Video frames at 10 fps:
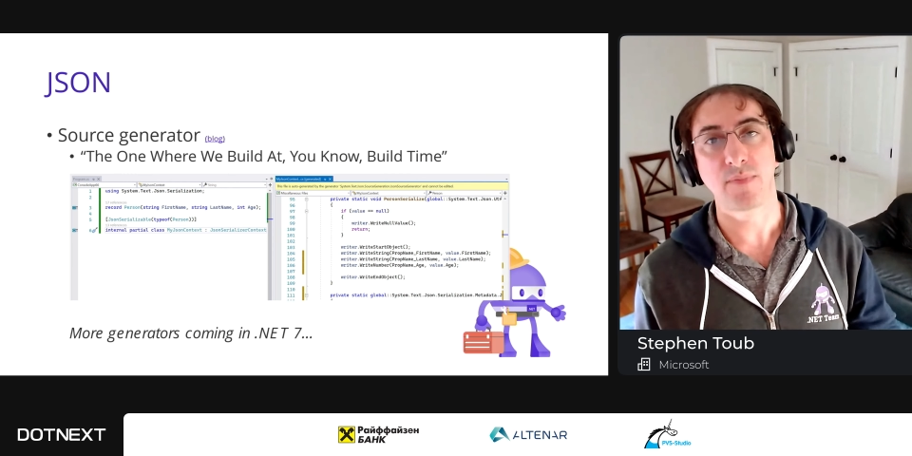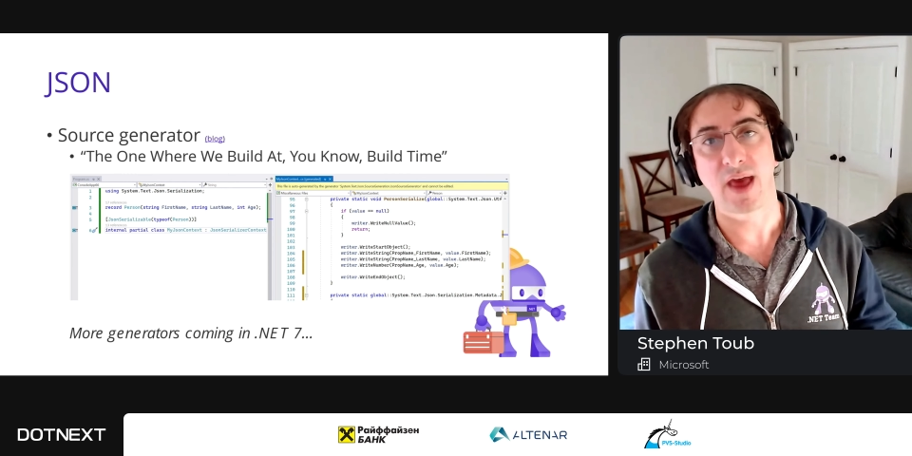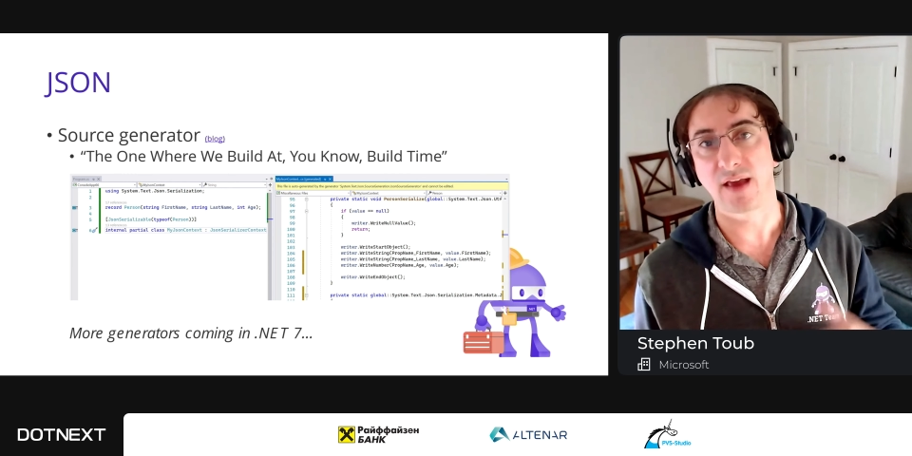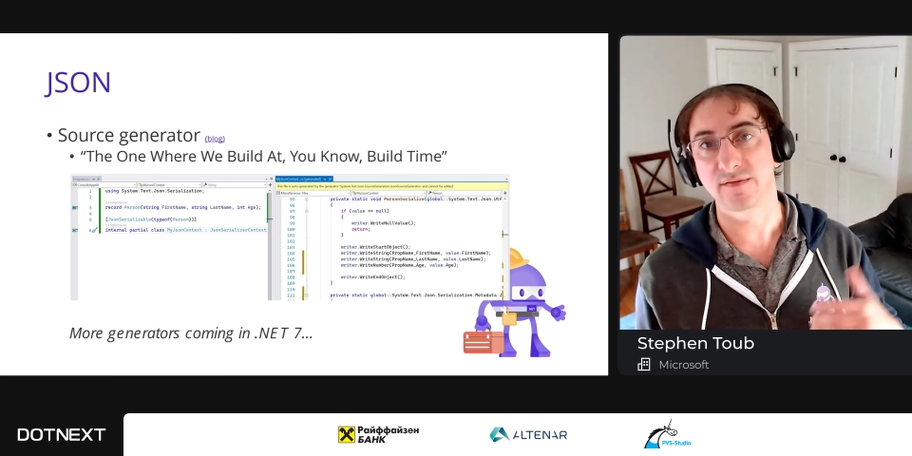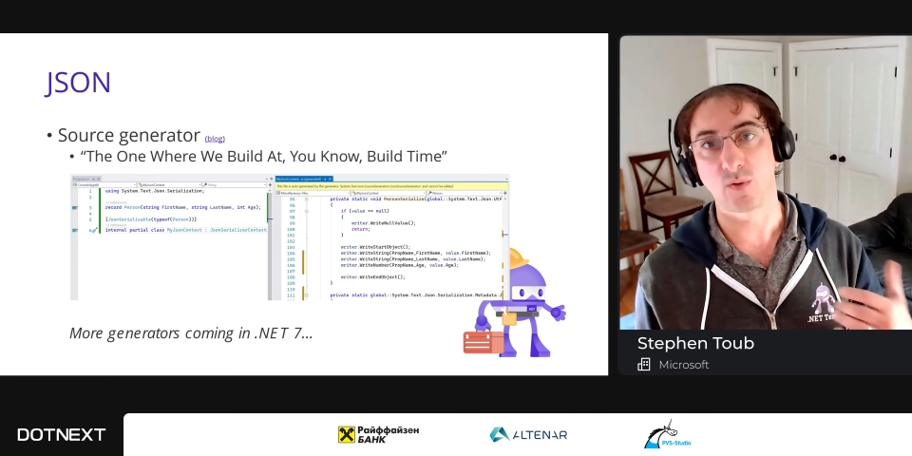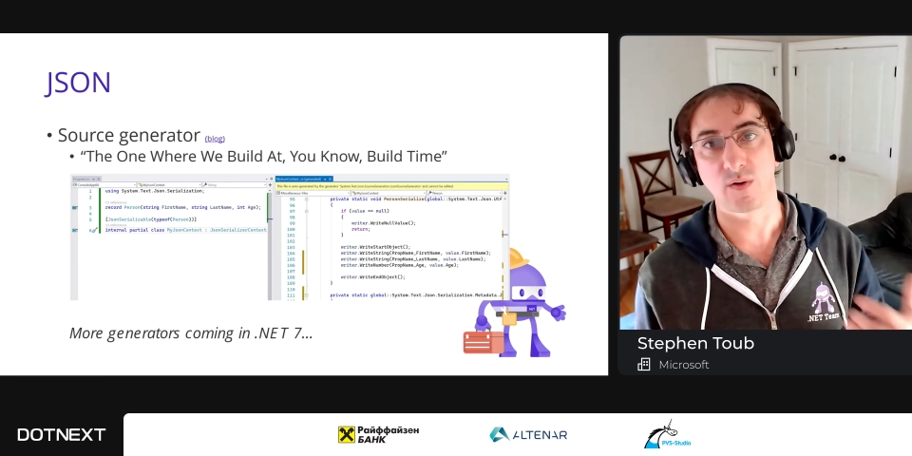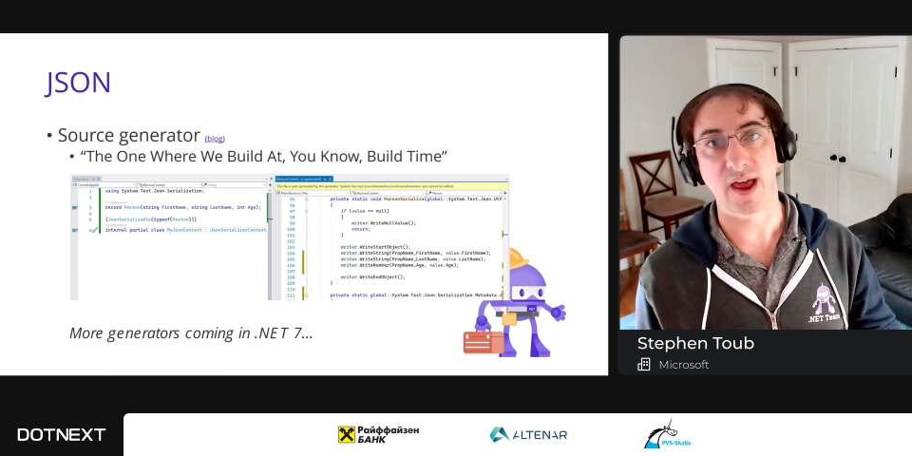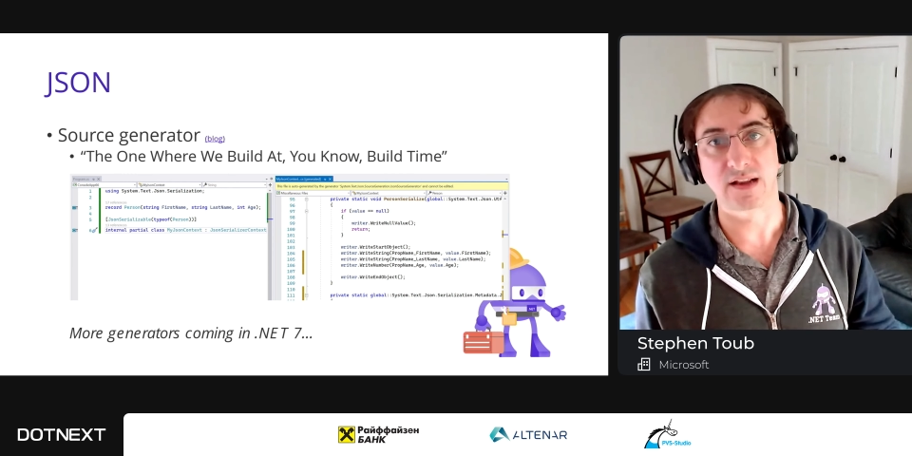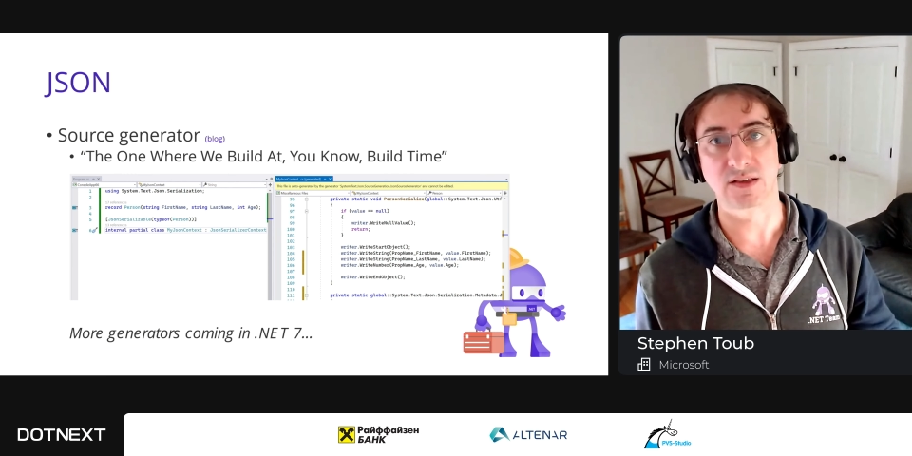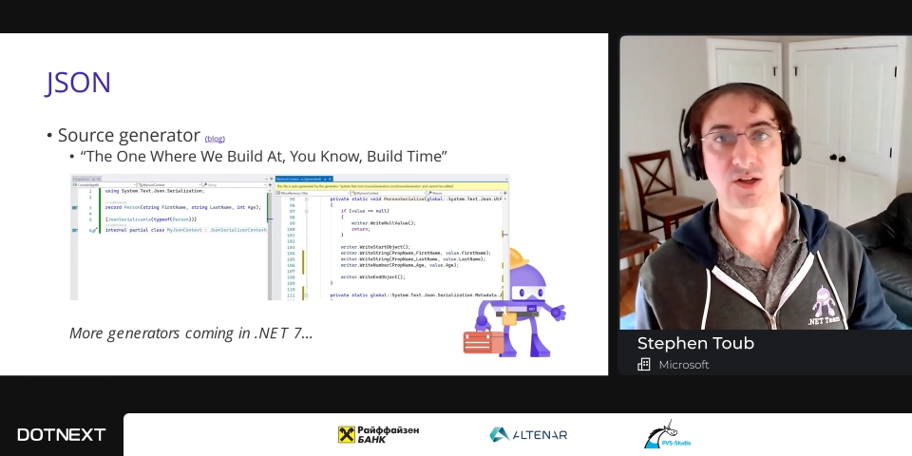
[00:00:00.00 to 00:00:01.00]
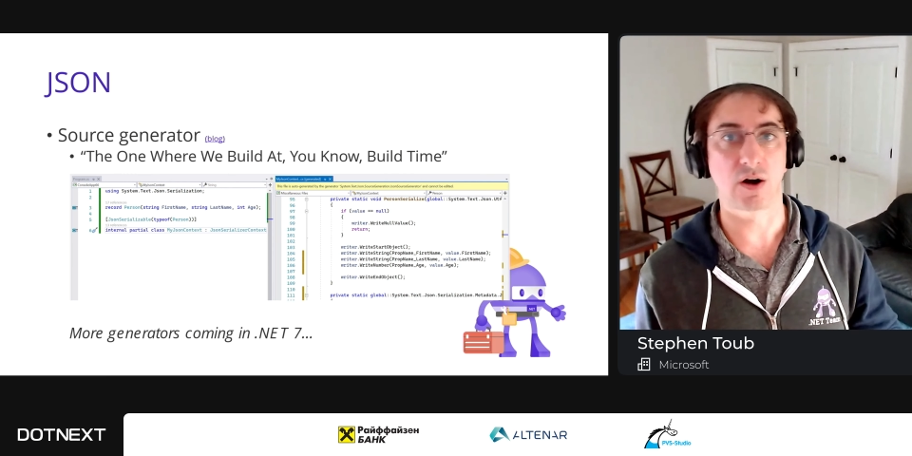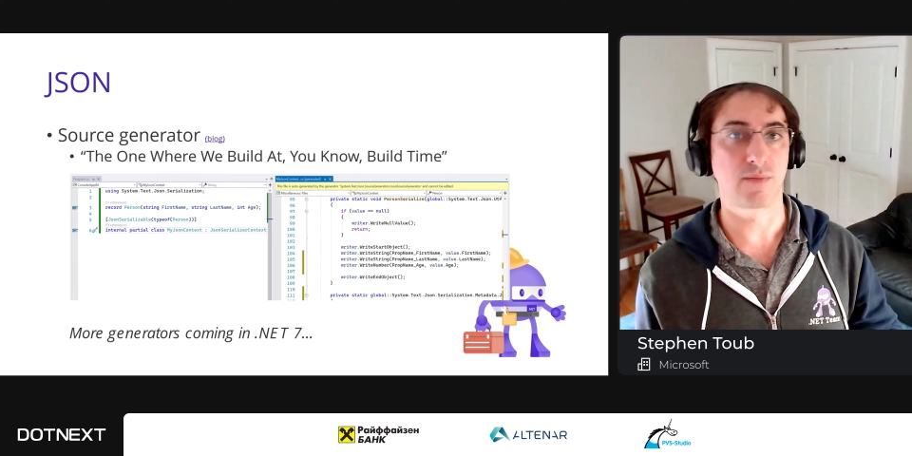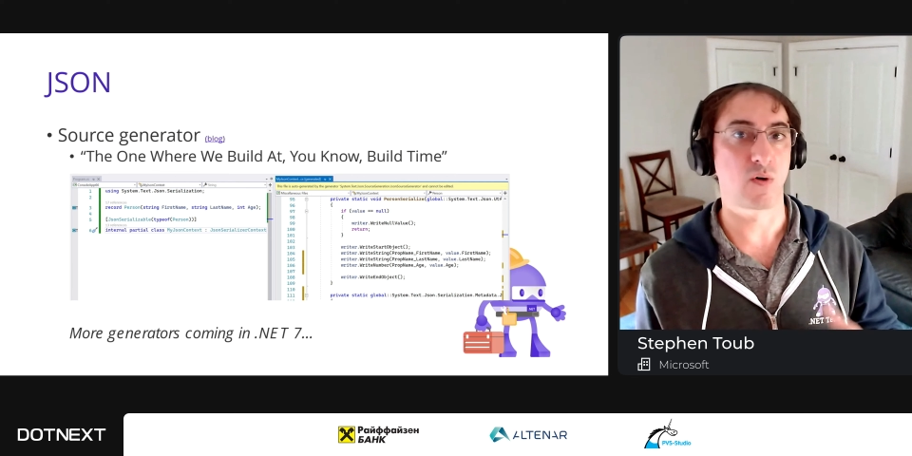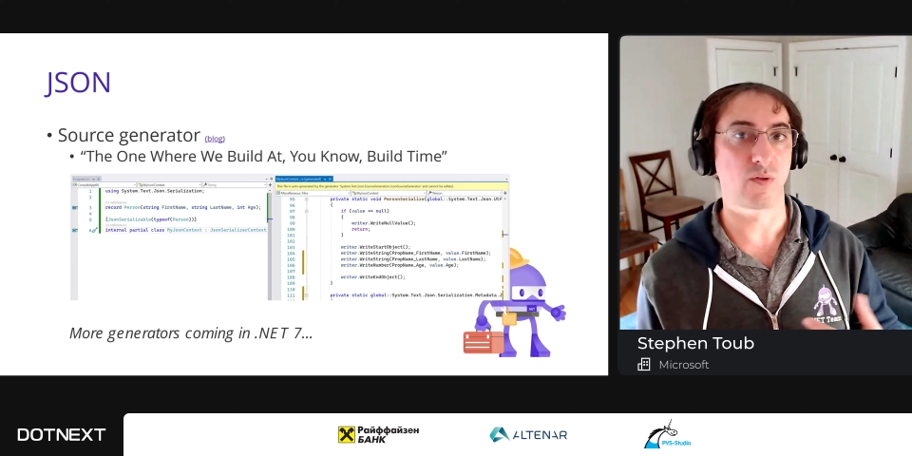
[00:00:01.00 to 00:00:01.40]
paying for that in startup